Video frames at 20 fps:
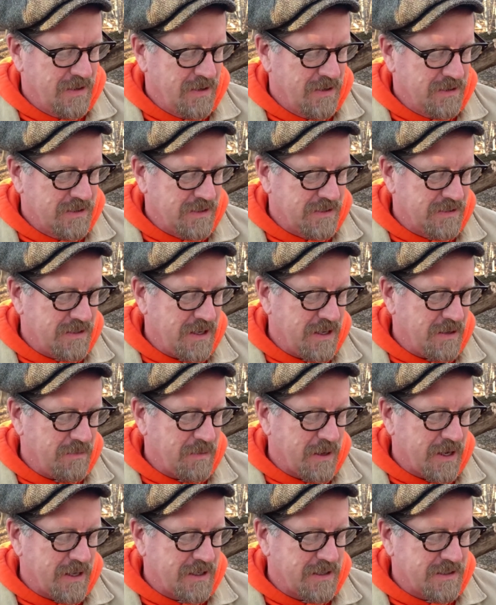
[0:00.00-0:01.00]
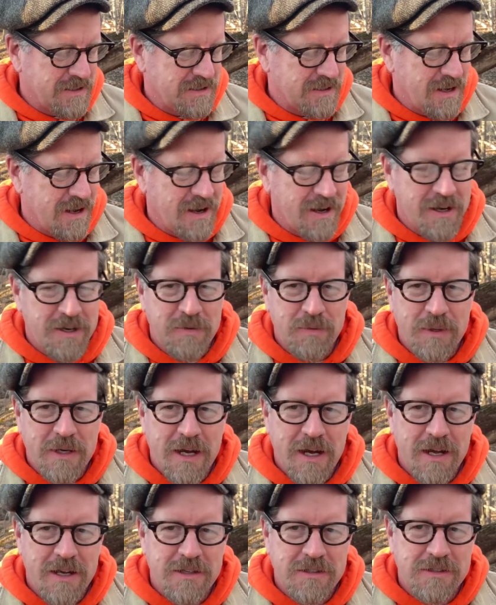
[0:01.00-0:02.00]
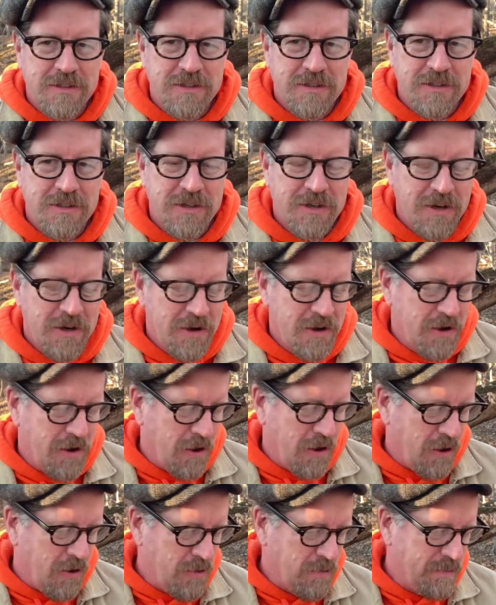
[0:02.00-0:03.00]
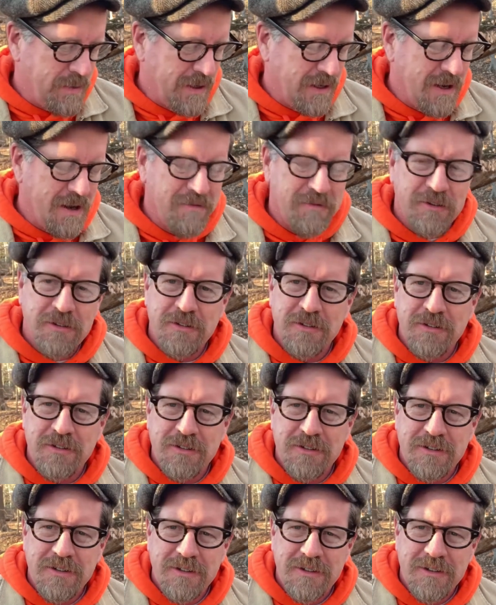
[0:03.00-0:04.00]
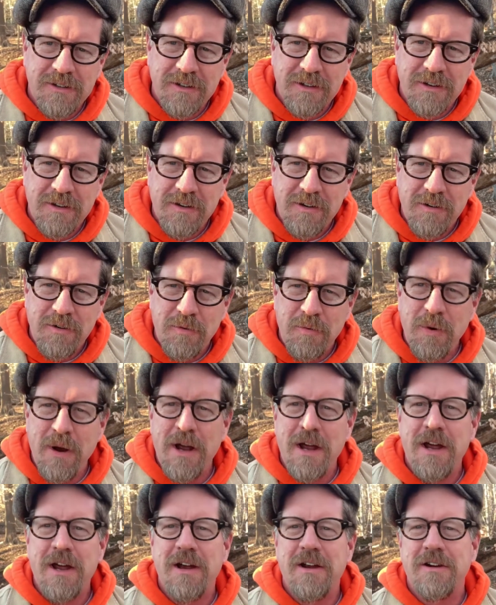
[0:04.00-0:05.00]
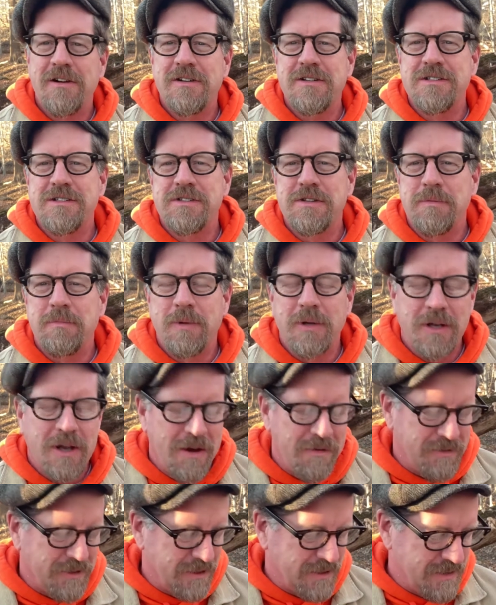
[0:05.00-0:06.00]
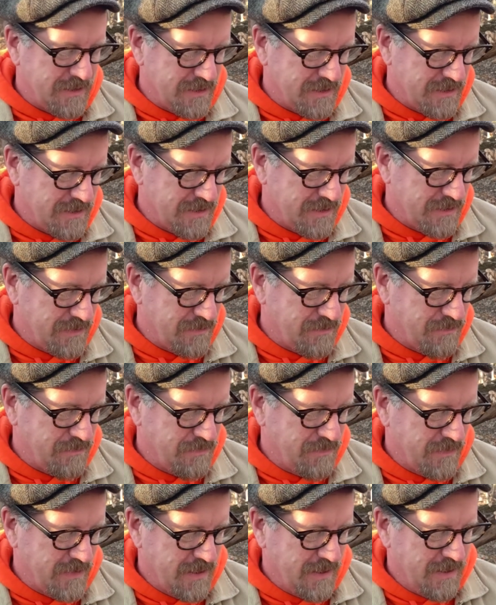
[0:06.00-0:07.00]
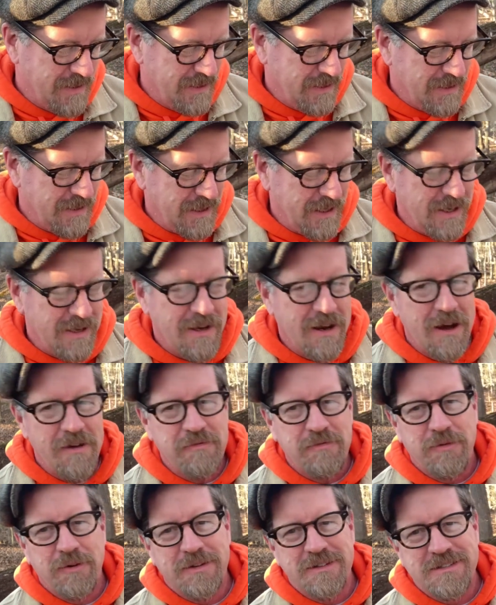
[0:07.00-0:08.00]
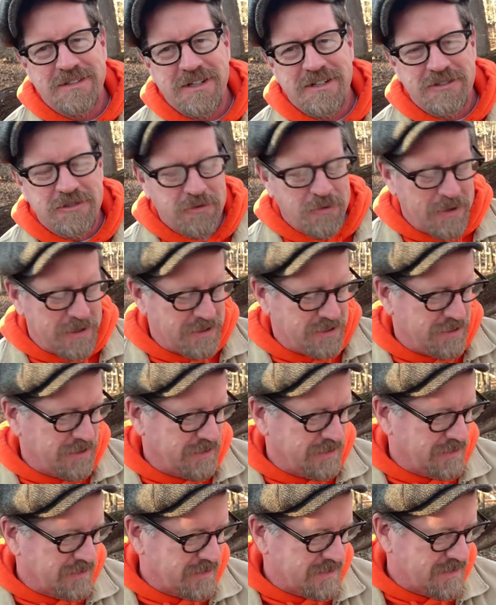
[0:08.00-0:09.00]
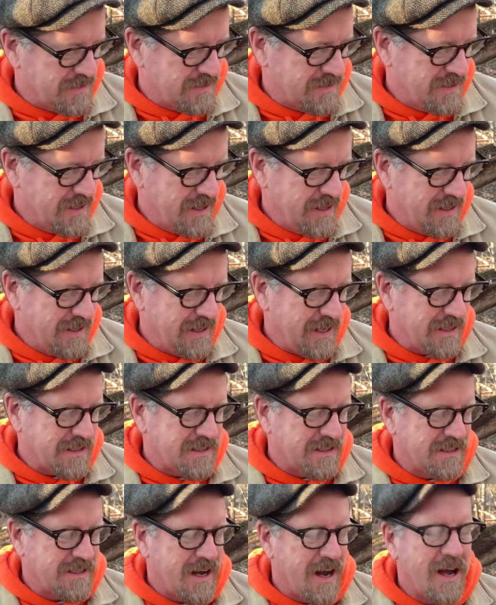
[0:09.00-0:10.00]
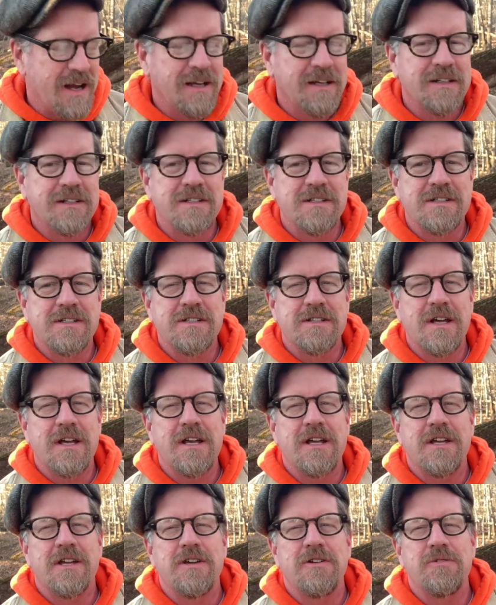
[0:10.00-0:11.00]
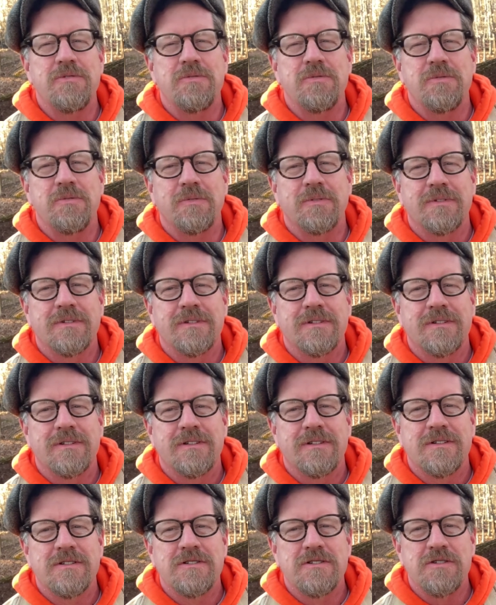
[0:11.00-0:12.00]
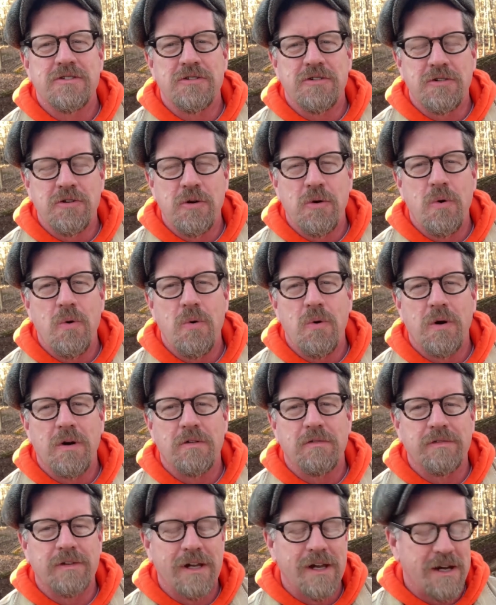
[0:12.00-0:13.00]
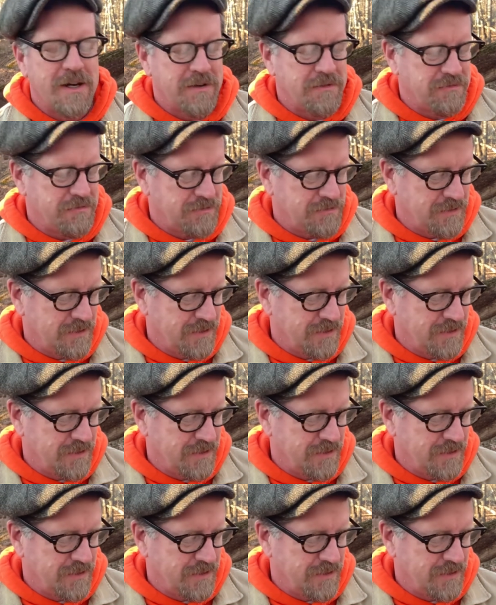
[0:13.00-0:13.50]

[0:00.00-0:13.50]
Sitting by his side, we ask, "Oh, beloved, where is the beloved?" Enough with such questions. Let silence take you to the core of life.